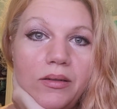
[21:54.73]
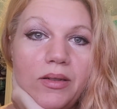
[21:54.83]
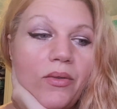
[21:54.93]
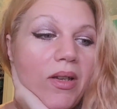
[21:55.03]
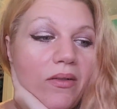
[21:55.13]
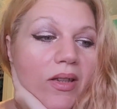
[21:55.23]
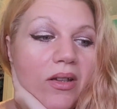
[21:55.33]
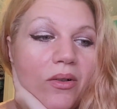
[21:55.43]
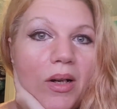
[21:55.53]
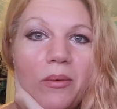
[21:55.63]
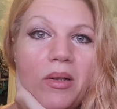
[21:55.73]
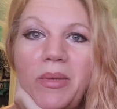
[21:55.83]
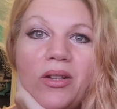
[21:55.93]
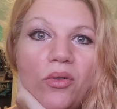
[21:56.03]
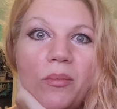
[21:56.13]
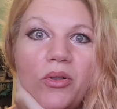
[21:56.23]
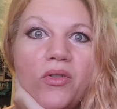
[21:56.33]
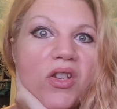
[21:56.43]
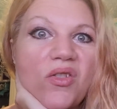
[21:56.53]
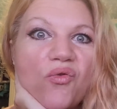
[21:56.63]
so even though I want to be normal
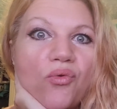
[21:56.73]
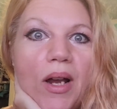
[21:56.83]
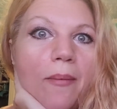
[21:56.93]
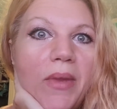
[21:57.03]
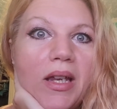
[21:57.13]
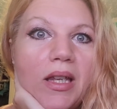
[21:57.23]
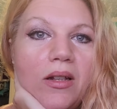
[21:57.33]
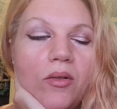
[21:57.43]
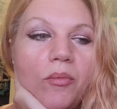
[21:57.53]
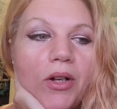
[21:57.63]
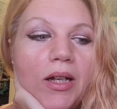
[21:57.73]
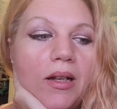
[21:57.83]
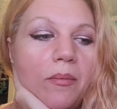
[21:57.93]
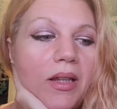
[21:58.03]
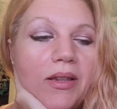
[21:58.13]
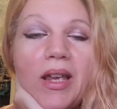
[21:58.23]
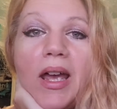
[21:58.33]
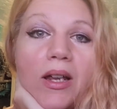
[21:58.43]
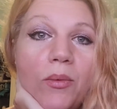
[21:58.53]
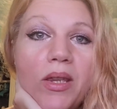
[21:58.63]
and just grab that keto bread and be the
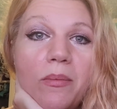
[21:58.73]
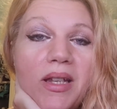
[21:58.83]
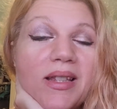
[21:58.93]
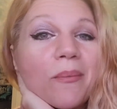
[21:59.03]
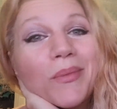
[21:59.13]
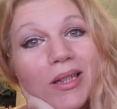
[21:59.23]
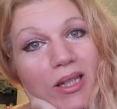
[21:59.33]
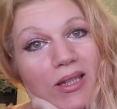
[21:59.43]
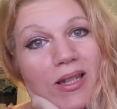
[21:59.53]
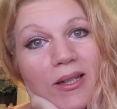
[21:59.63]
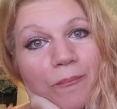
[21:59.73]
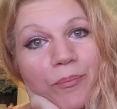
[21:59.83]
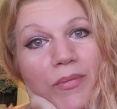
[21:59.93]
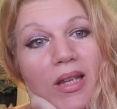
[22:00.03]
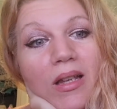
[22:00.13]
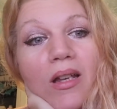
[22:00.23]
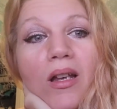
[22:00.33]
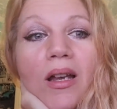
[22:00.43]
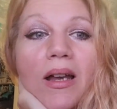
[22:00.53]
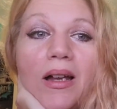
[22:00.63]
heck with it because I'm lazy,
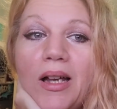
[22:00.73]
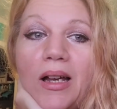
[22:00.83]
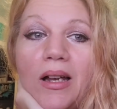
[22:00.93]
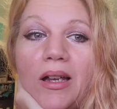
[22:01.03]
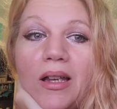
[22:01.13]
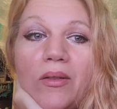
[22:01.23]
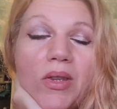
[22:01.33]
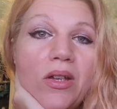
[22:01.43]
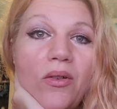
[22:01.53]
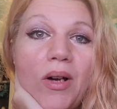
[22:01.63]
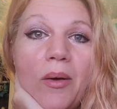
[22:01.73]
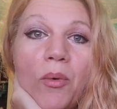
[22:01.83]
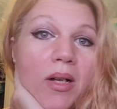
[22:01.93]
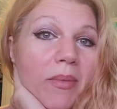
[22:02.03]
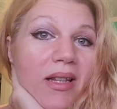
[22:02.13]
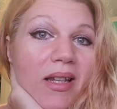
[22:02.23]
Uh, even though I want to be